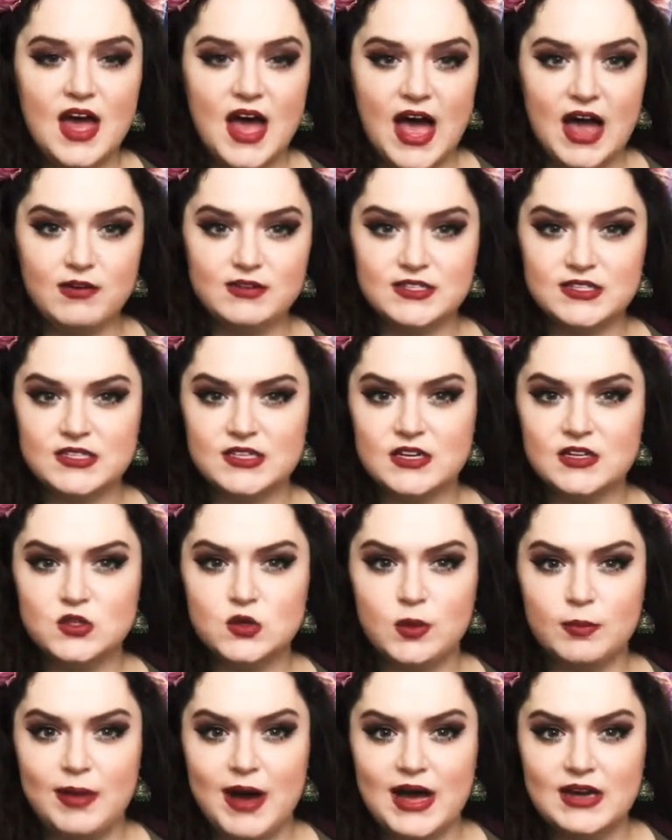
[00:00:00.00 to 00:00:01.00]
I was listening
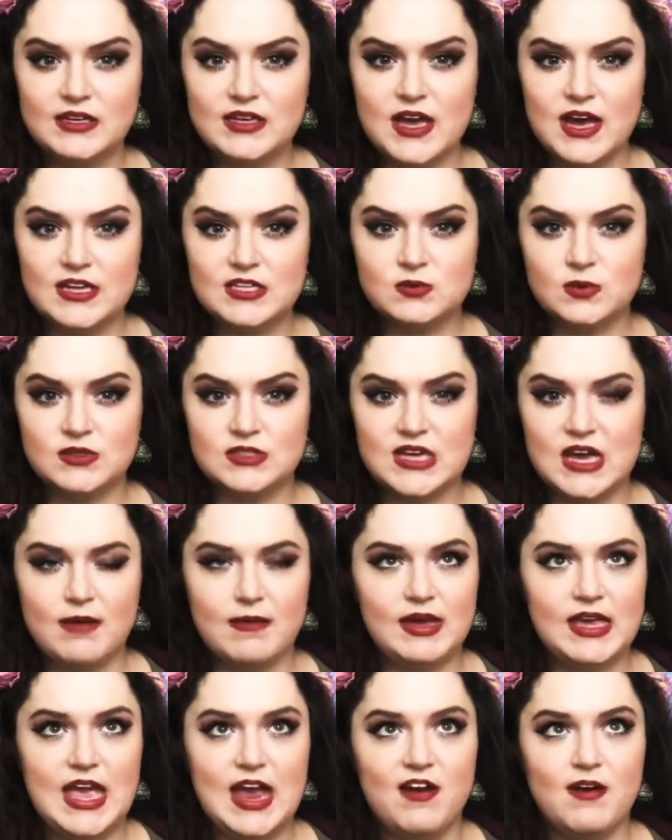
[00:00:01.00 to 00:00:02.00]
to a podcast one time,
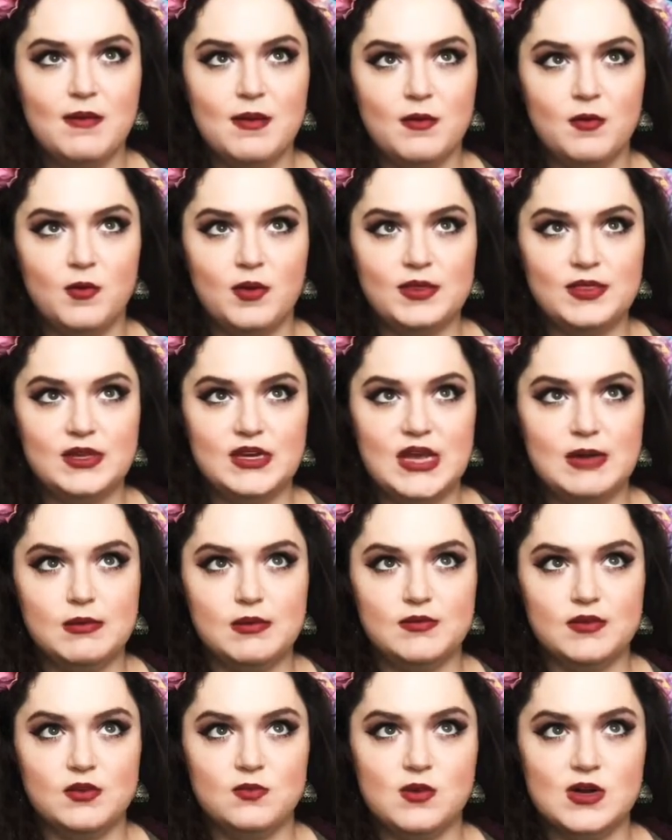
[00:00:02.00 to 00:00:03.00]
I can't remember what the name
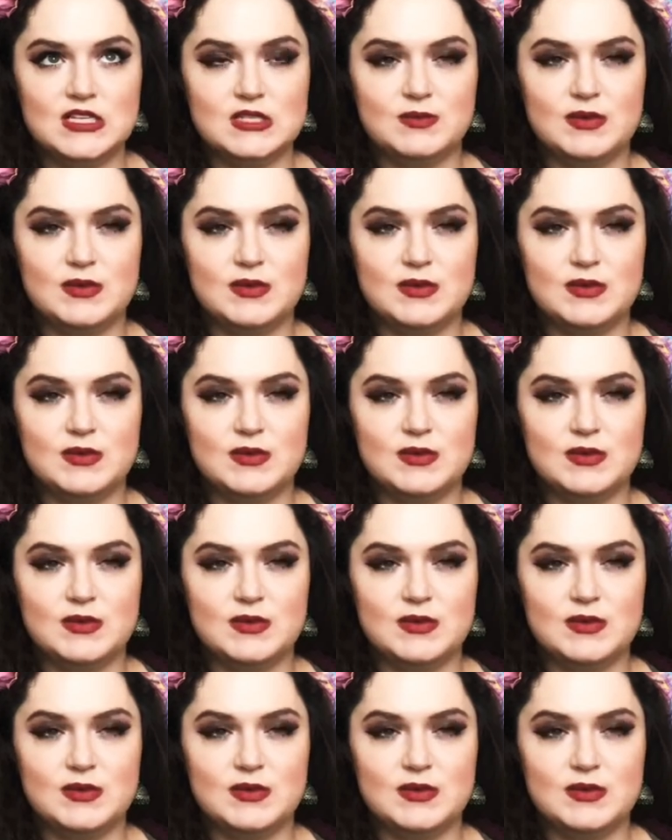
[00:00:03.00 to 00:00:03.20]
of it was,